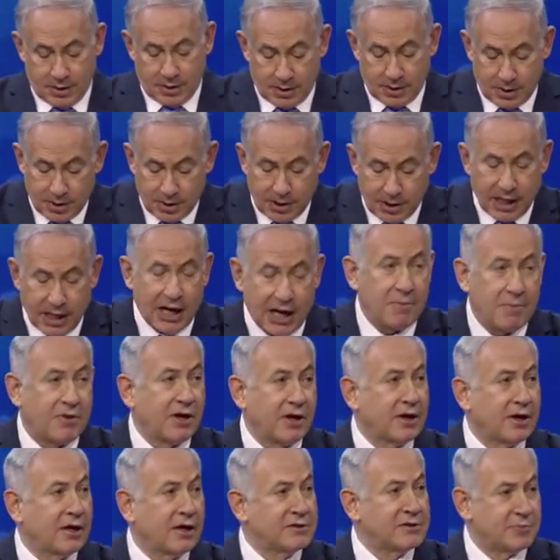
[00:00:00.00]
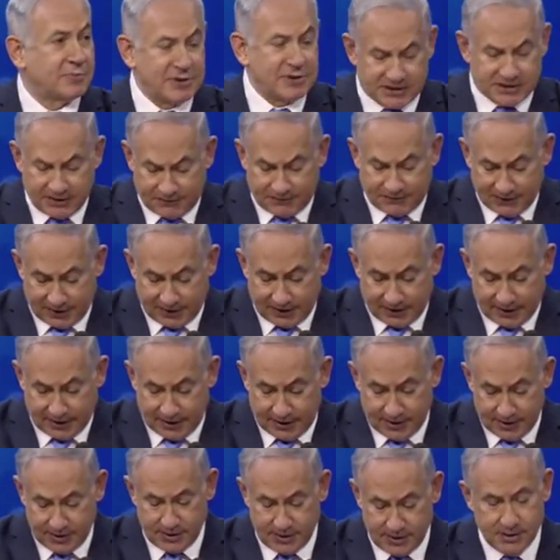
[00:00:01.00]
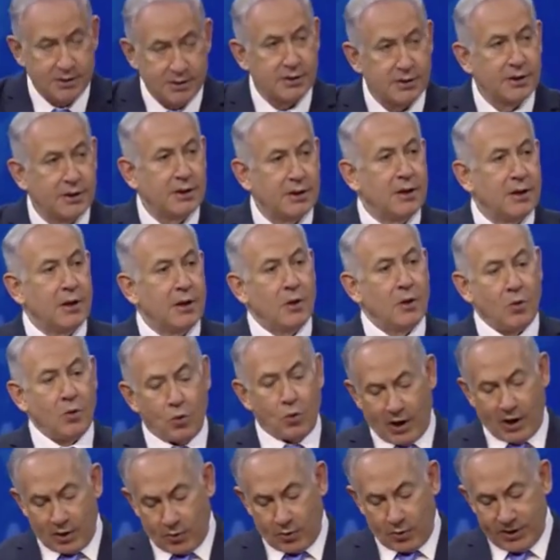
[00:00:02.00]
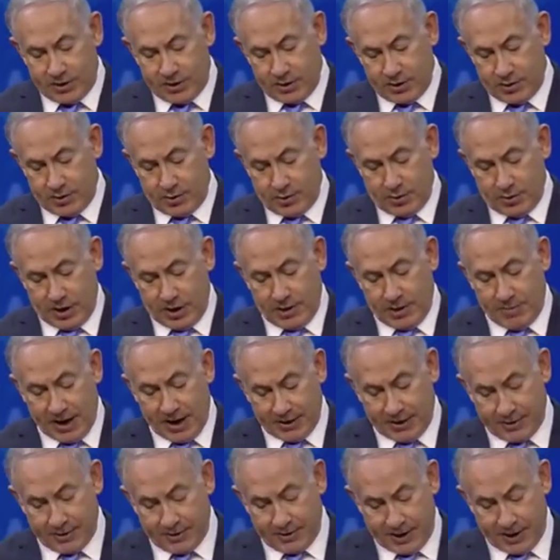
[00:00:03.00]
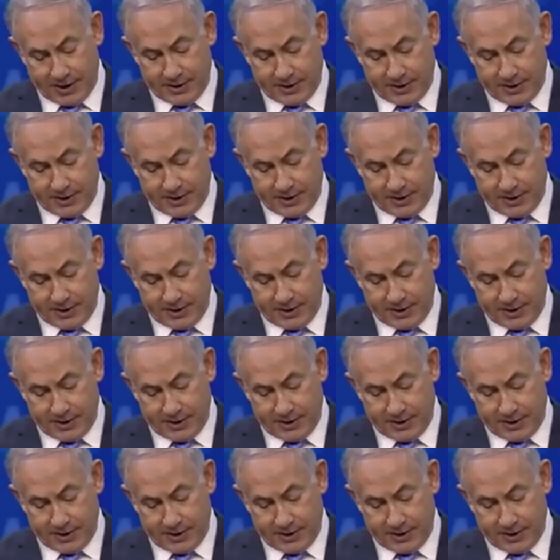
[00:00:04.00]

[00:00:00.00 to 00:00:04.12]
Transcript: And I'm thinking specifically, what do we do about Iran?